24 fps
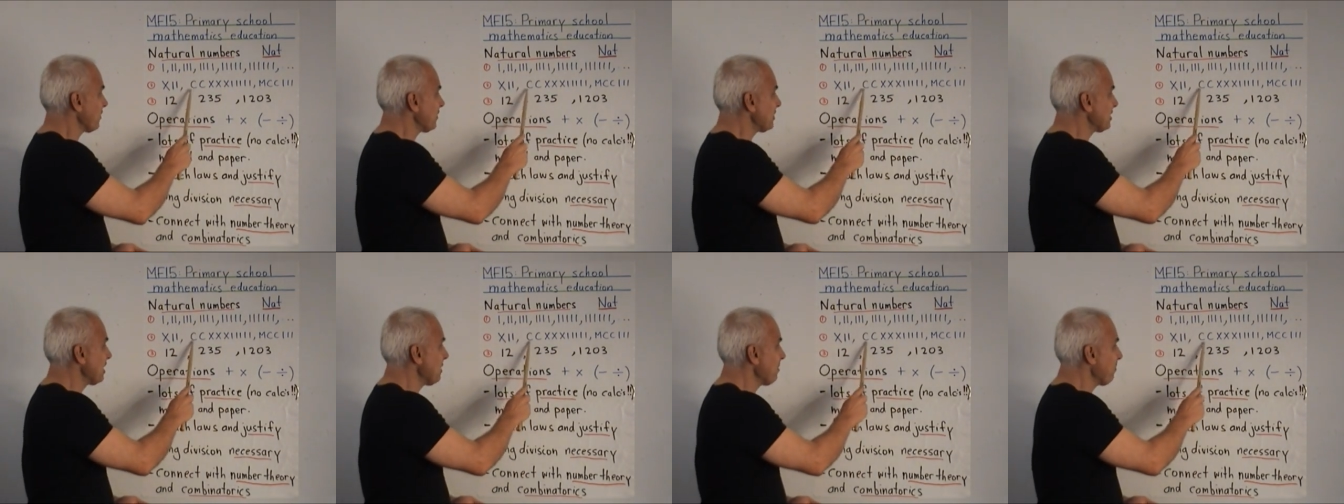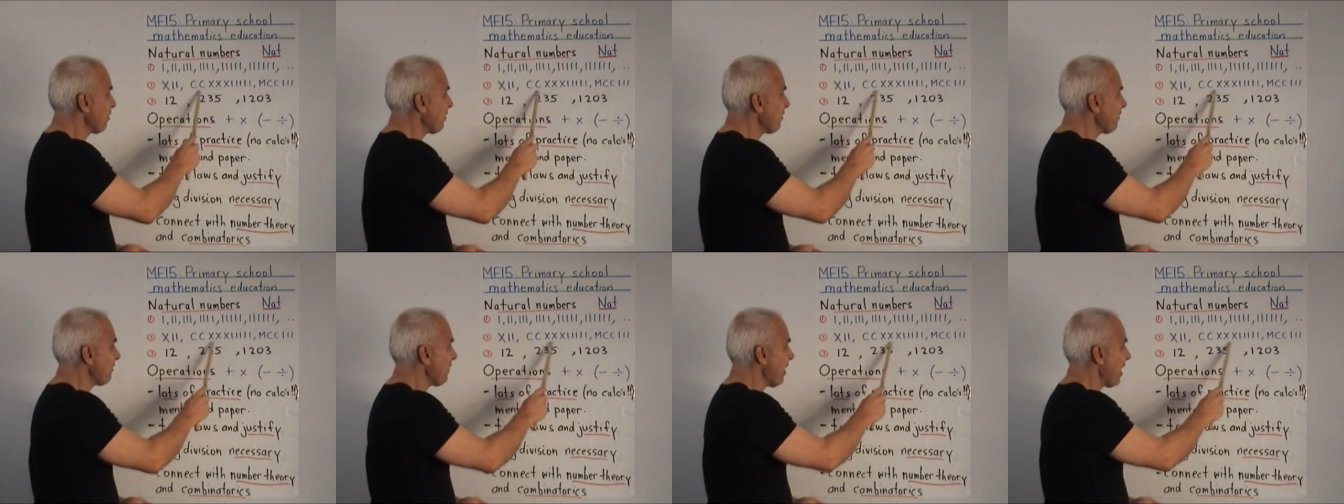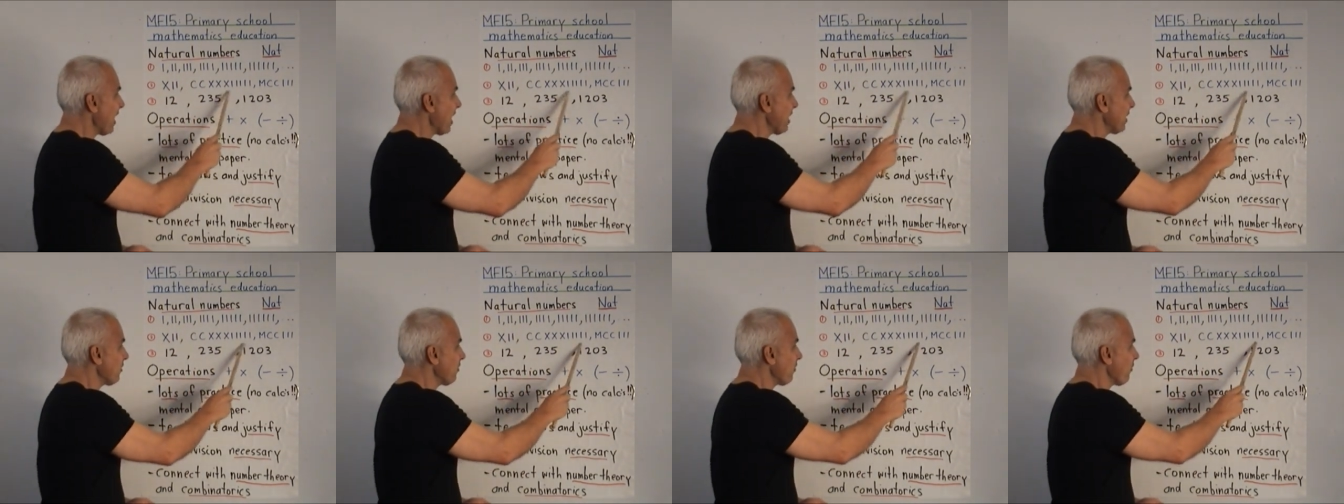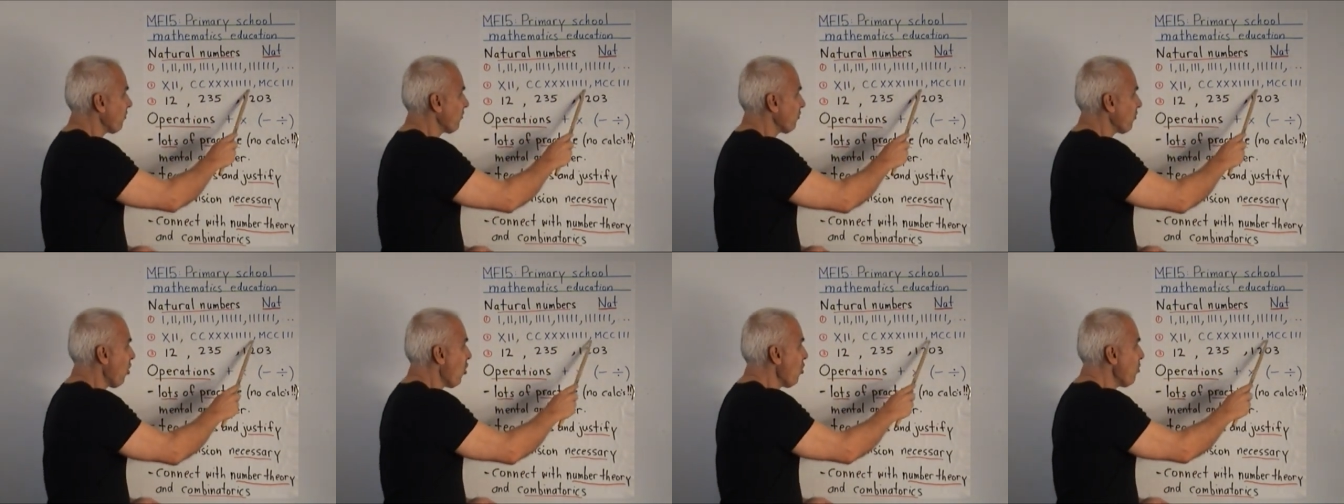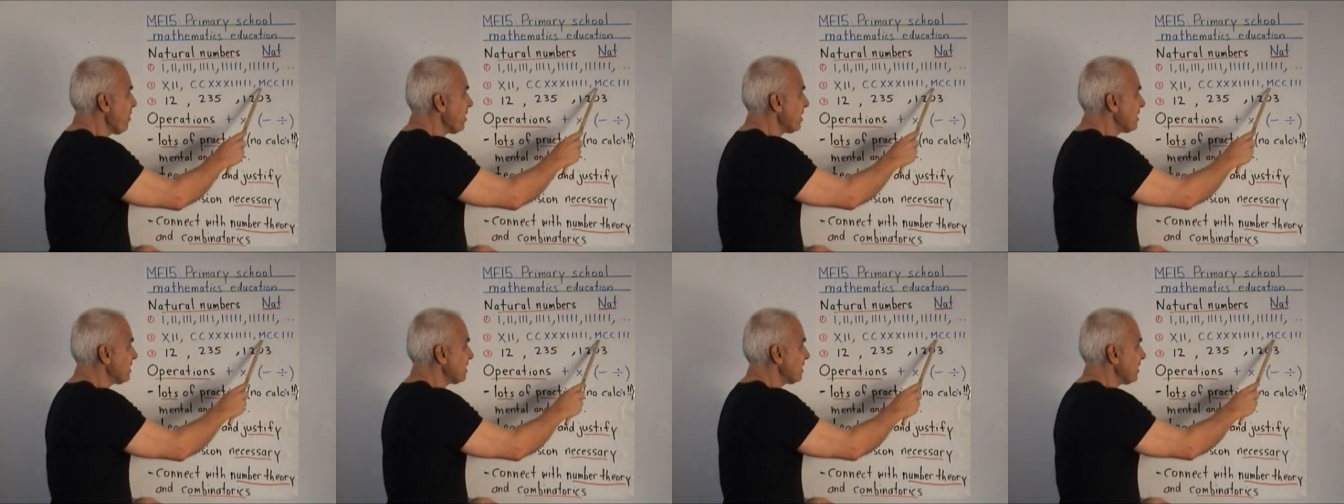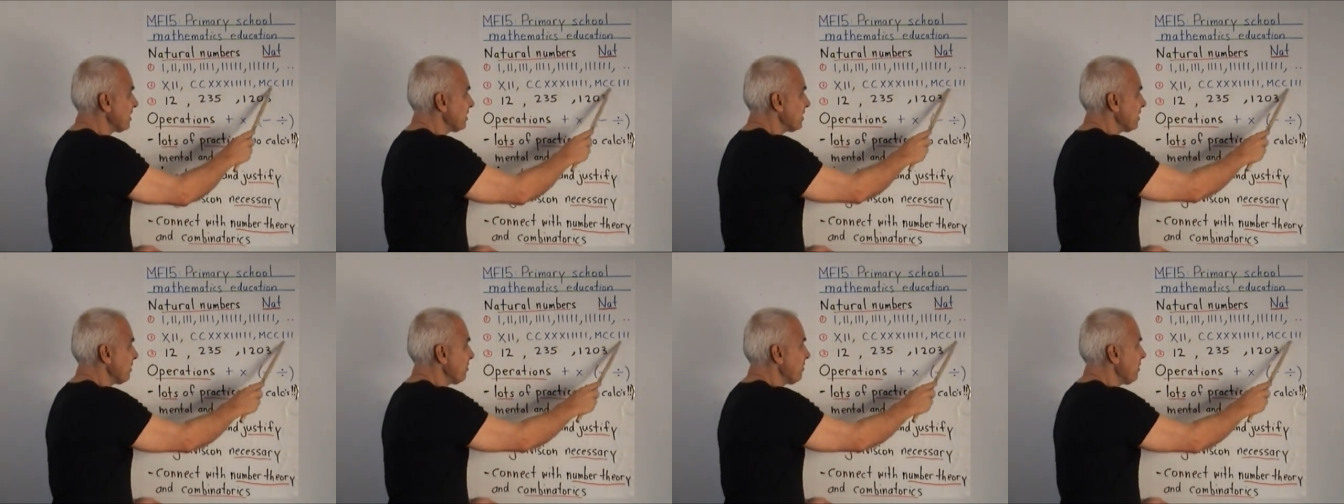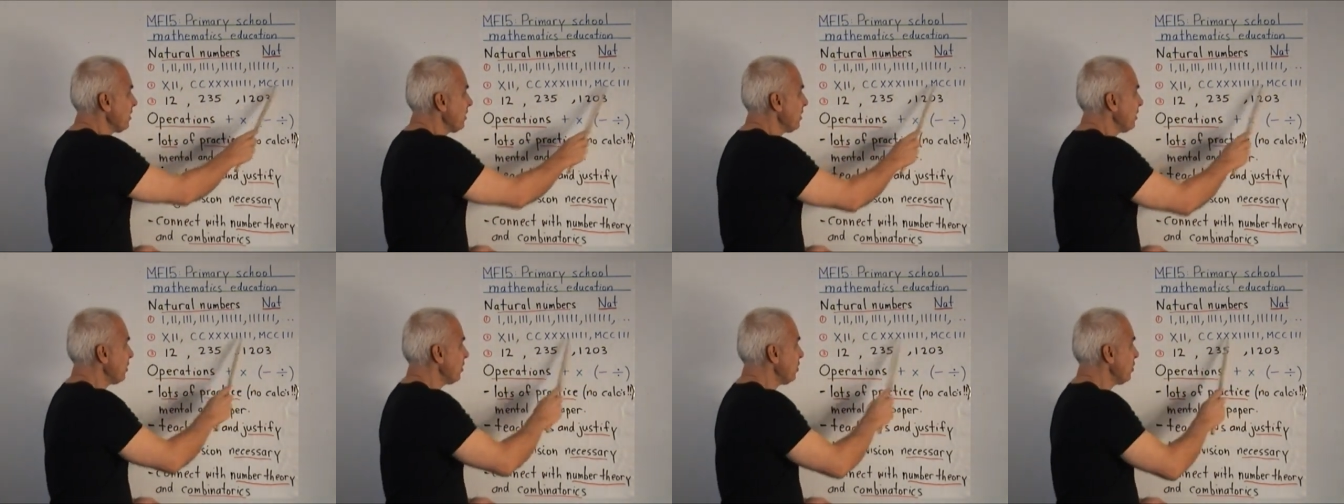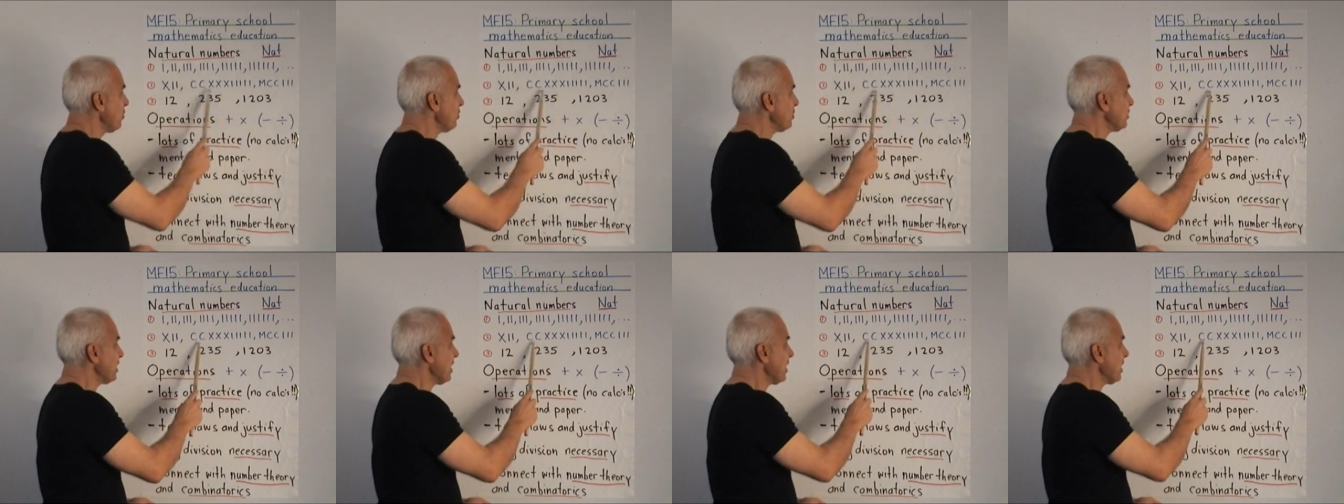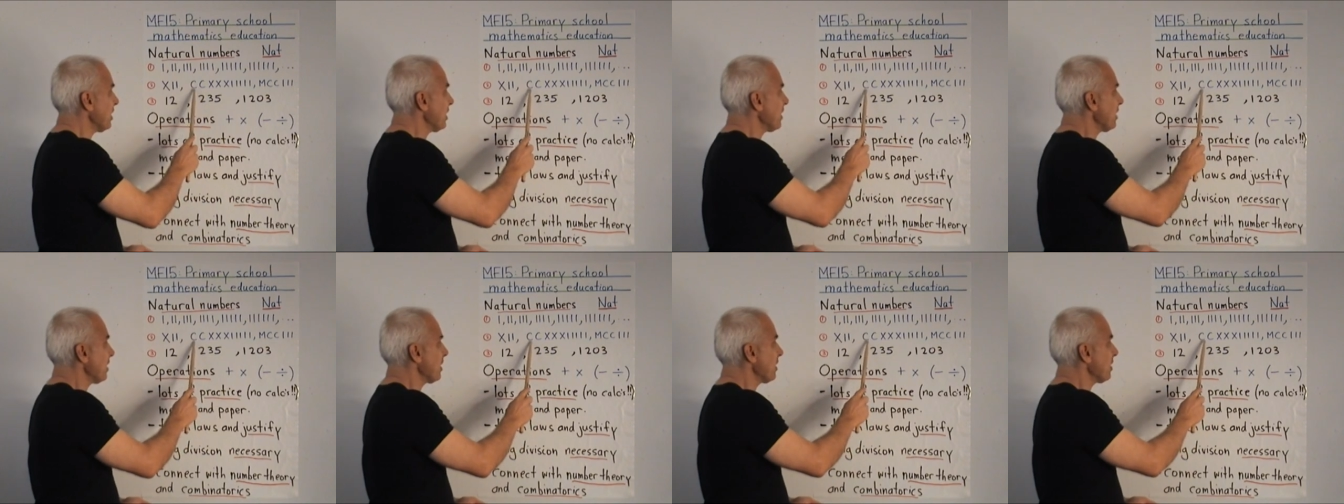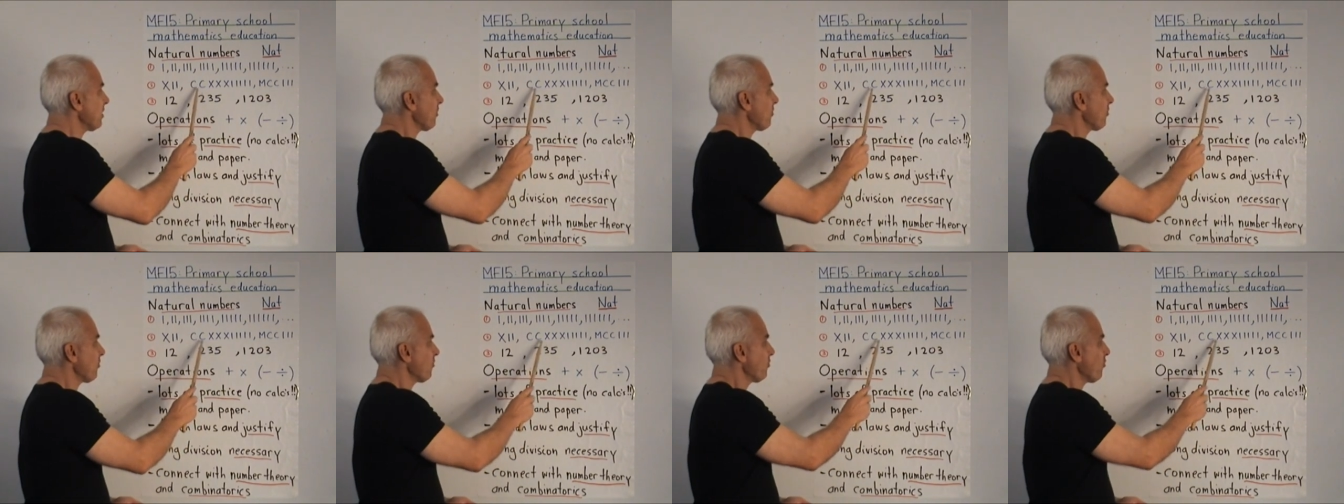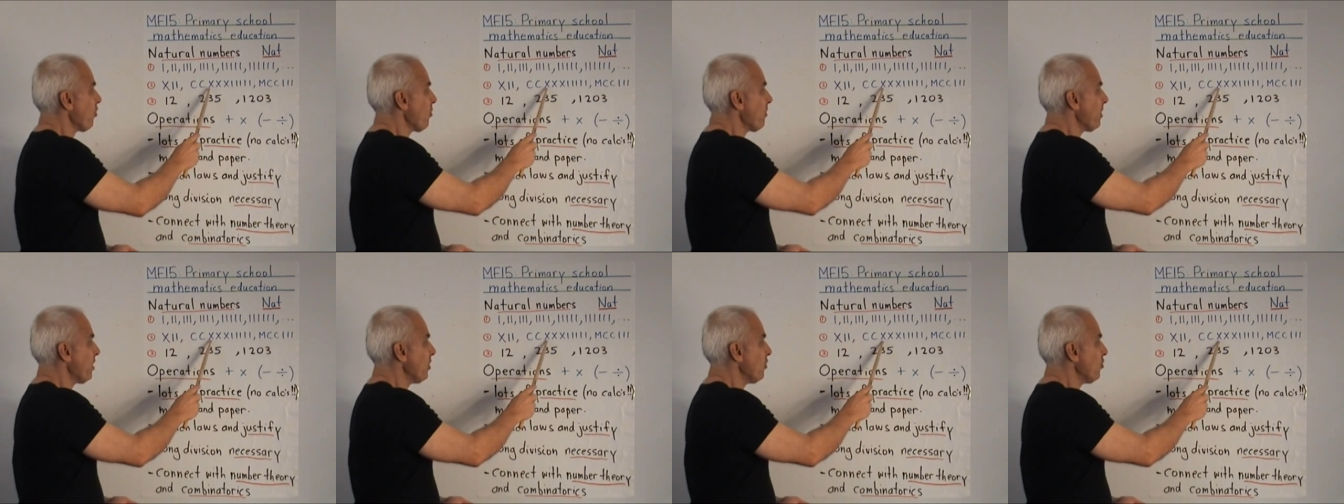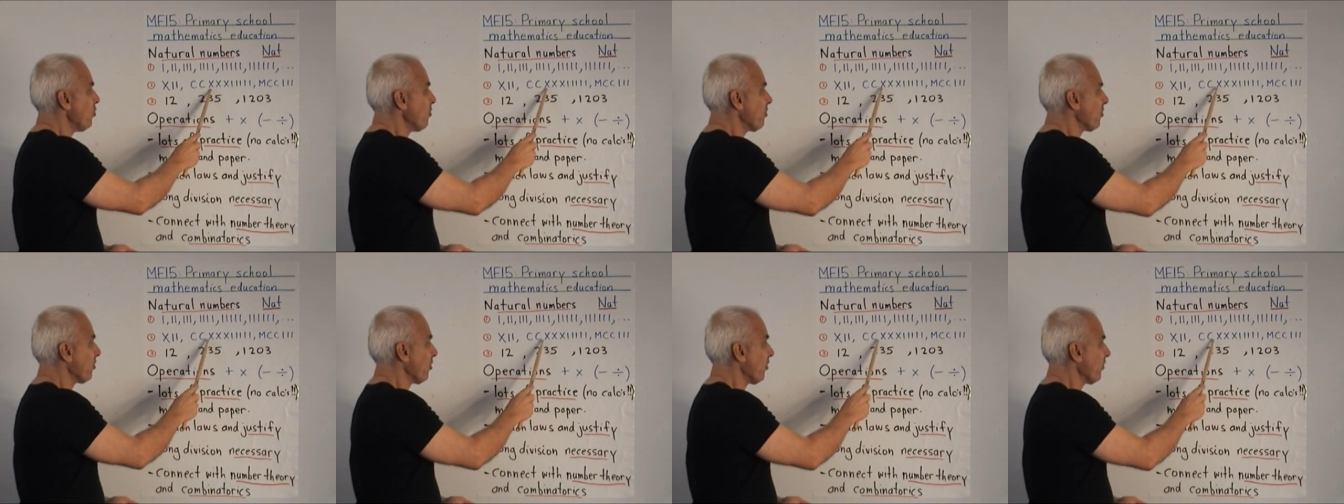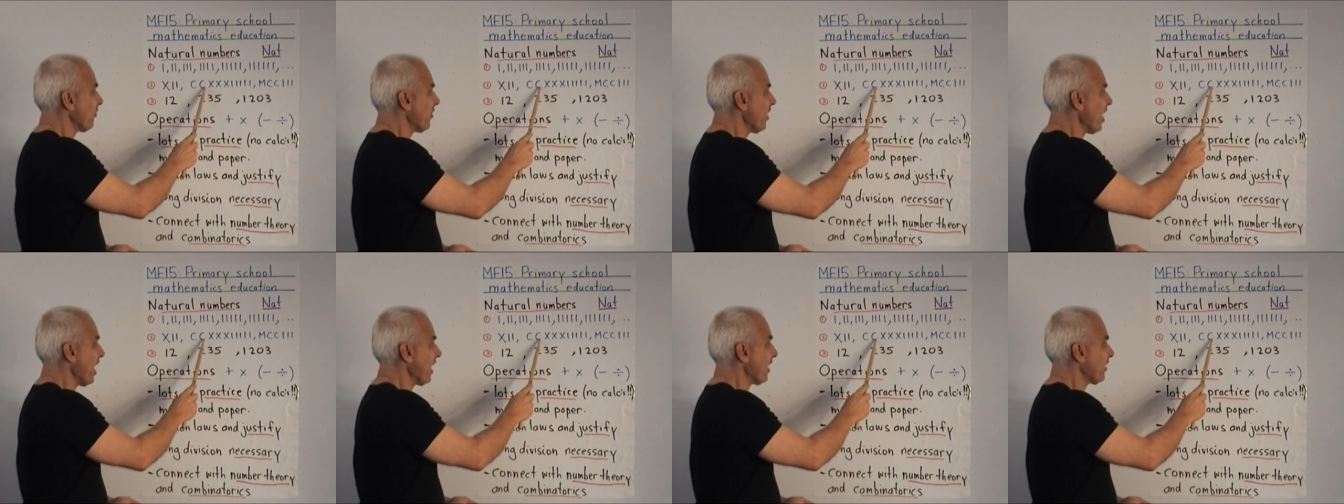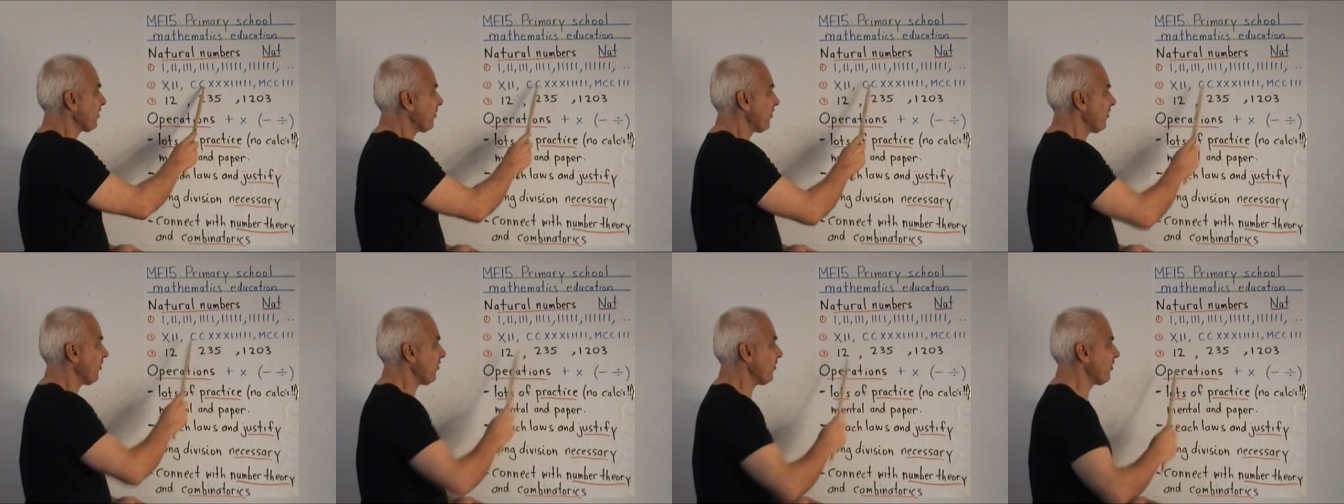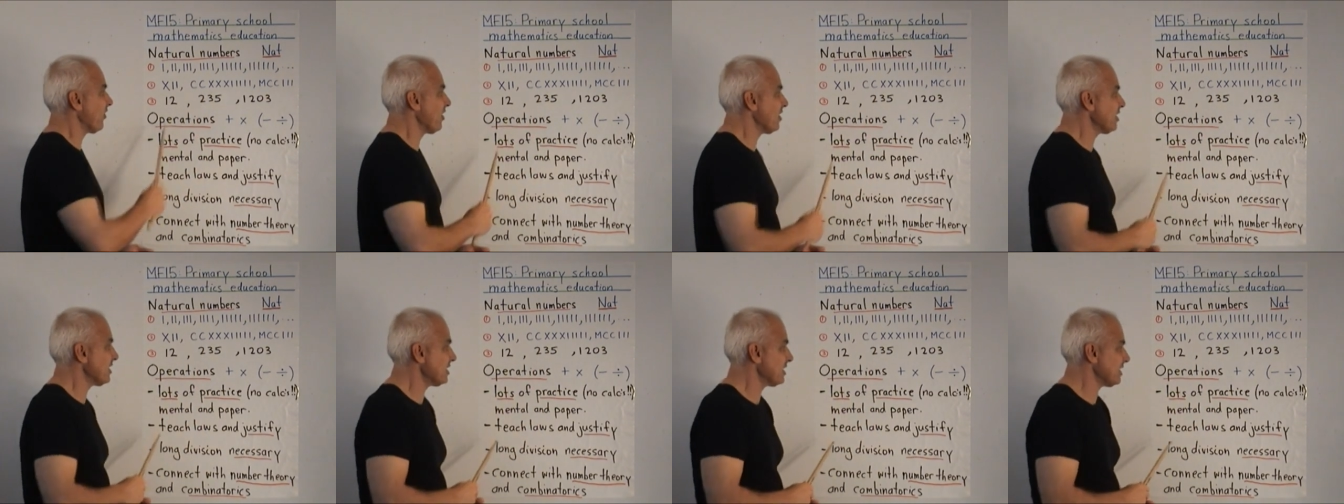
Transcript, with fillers: of simplified Roman system using Roman numerals X's,